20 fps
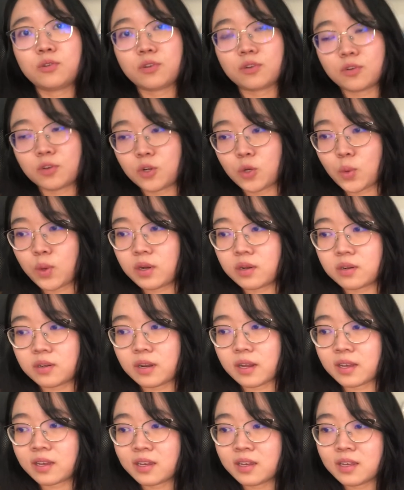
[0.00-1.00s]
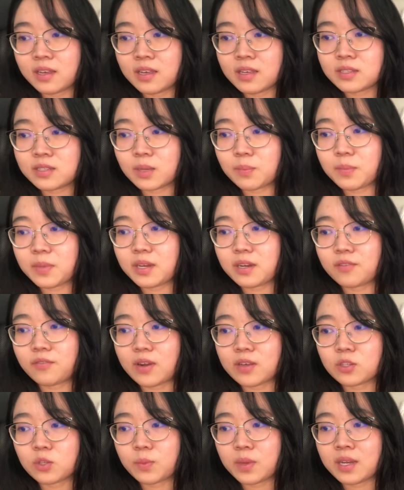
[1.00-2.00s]
You know, you don't want to like submit a
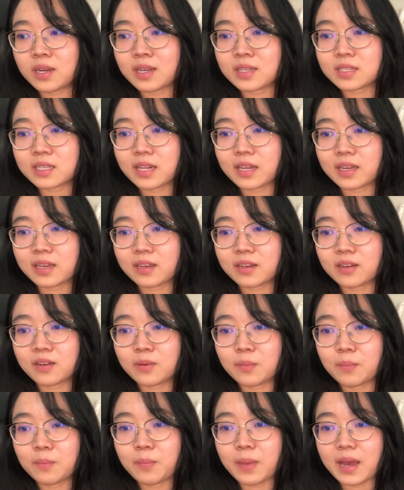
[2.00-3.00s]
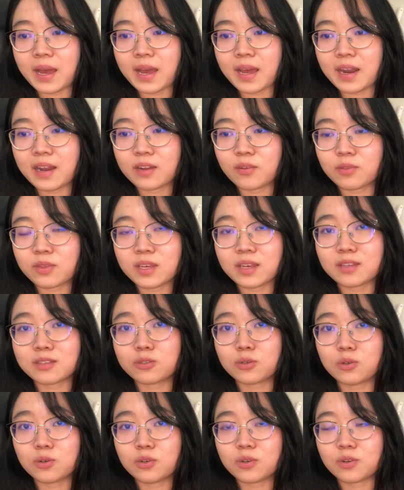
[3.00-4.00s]
resume that's like bad and you think it's
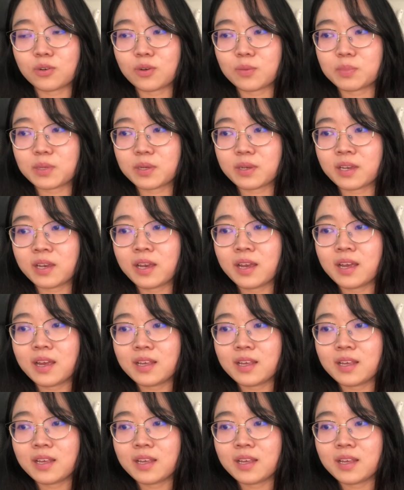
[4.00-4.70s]
good, you know what I'm saying?